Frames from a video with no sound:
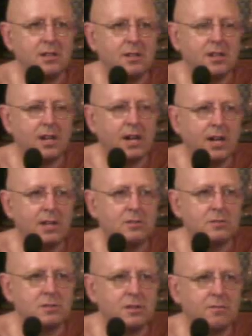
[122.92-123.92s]
the
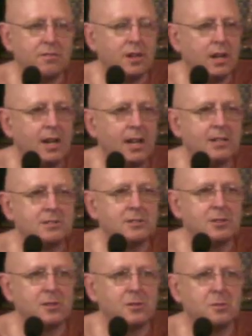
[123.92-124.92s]
hands of an
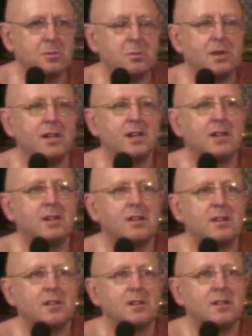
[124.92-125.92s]
external being,
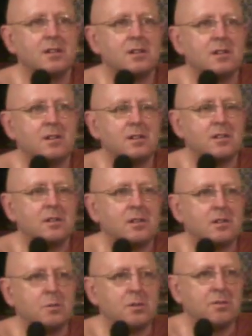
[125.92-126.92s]

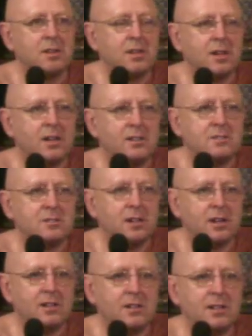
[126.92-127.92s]
we realize that
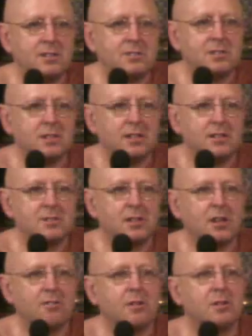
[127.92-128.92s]
our destiny is in
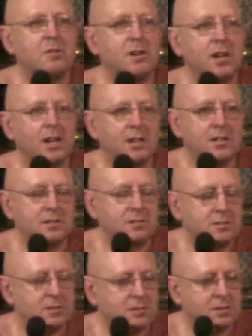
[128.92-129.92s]
our own
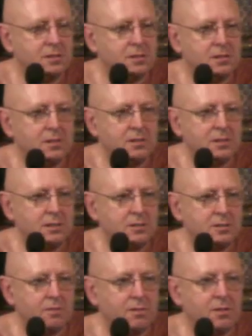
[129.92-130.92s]
hands. And
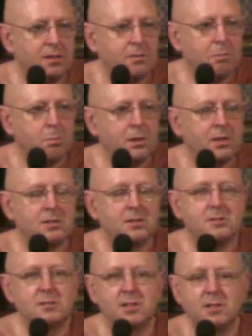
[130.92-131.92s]
it's a very big
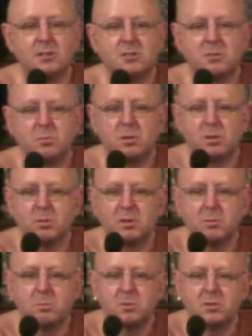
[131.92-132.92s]
distinction
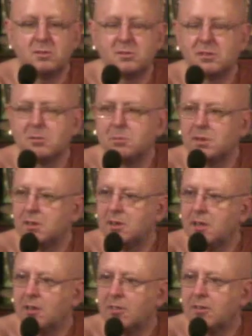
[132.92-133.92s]
between Buddhism and
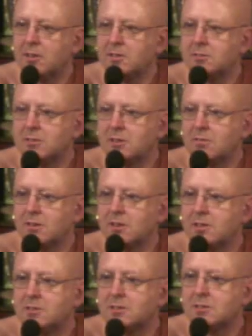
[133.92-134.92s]
the theistic
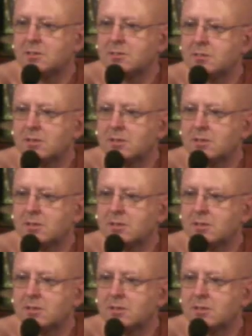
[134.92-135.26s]
religions.